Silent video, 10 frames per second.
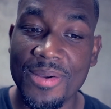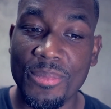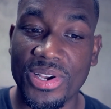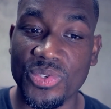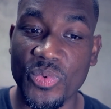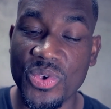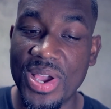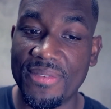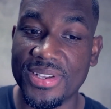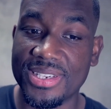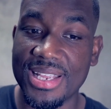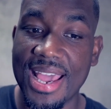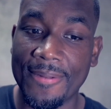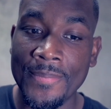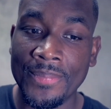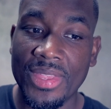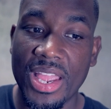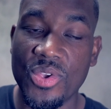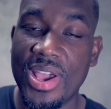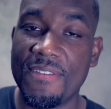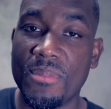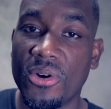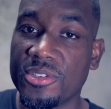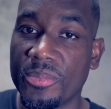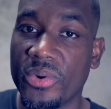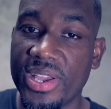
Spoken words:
Because when you have a stack and you have multiple